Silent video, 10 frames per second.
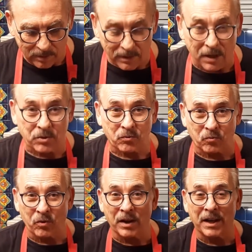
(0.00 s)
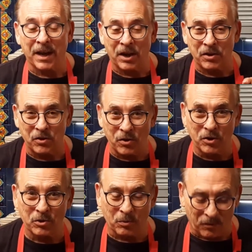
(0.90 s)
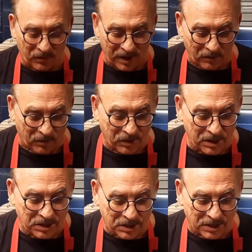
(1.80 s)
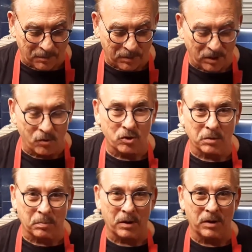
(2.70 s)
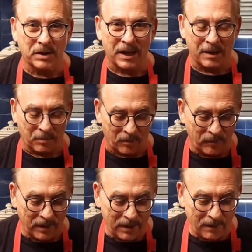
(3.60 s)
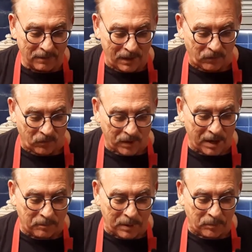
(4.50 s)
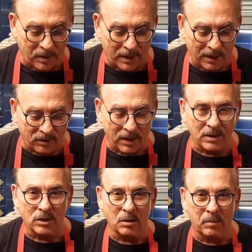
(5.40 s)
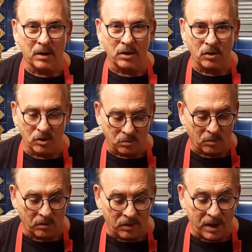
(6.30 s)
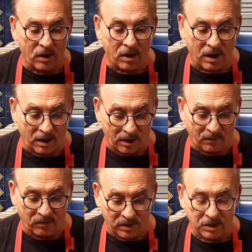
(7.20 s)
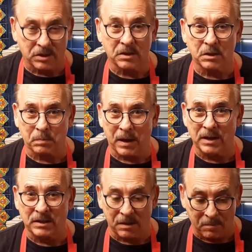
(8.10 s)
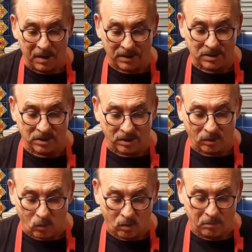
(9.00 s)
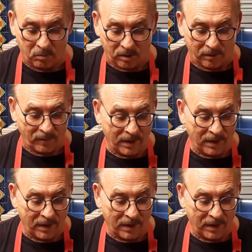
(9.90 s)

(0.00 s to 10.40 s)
That's really unusual flavor. This is something you should put on the table. If you've got people that like things a little bit unusual, they're gonna love this spicy Mexican cornbread.